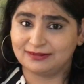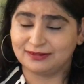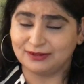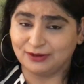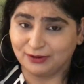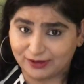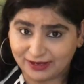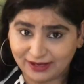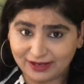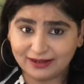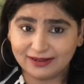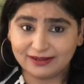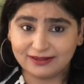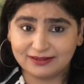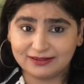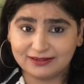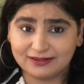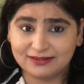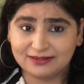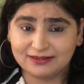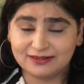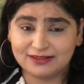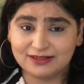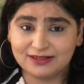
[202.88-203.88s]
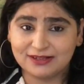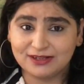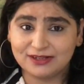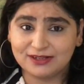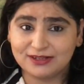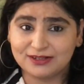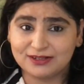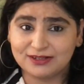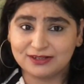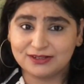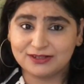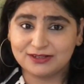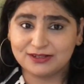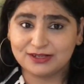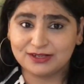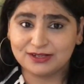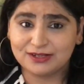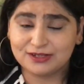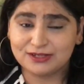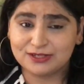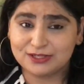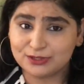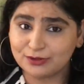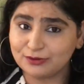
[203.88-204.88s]
okay
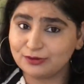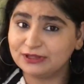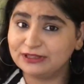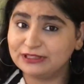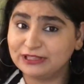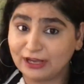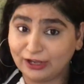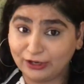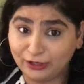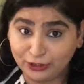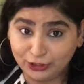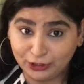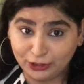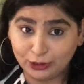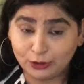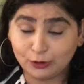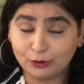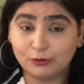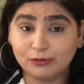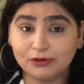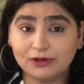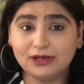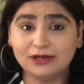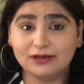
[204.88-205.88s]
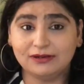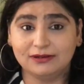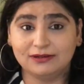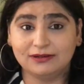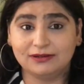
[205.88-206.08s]
so they are equal